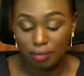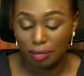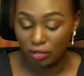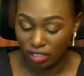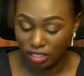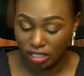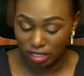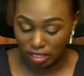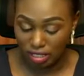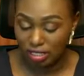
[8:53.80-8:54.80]
The
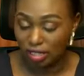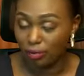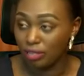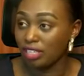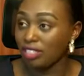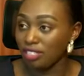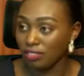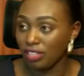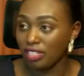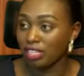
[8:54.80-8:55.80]
manufacturing sector was
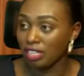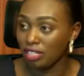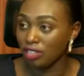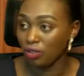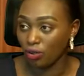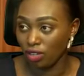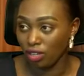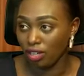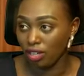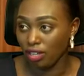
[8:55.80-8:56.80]
identified as a key
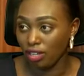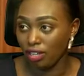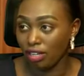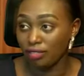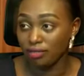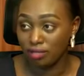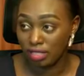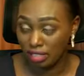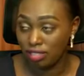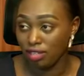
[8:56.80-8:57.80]
growth
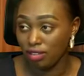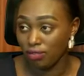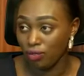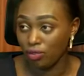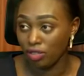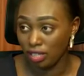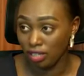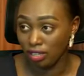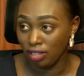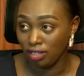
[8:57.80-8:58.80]
sector for
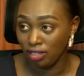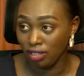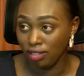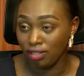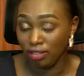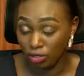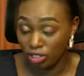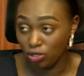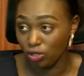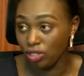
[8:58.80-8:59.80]
the
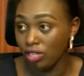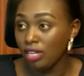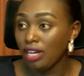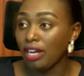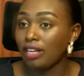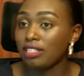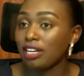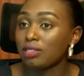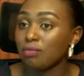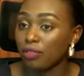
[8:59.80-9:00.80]
region, and
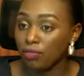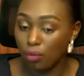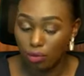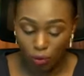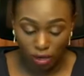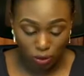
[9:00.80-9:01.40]
it has performed